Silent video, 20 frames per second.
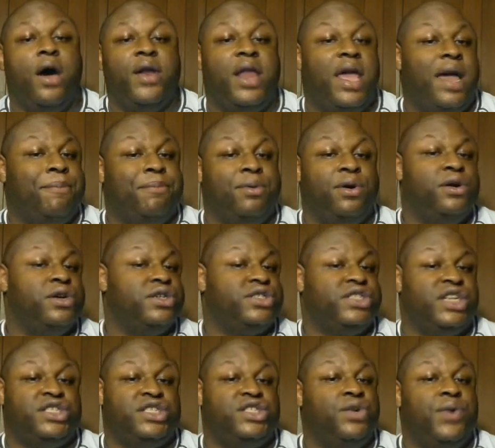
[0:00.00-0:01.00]
that
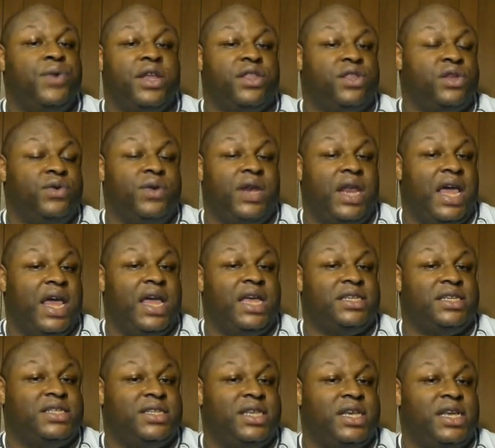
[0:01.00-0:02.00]
bullshit you went through
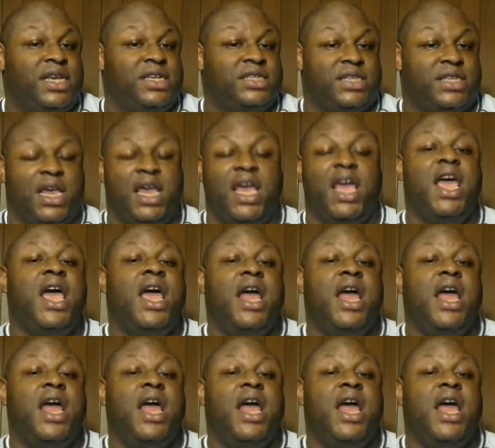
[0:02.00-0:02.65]
last season.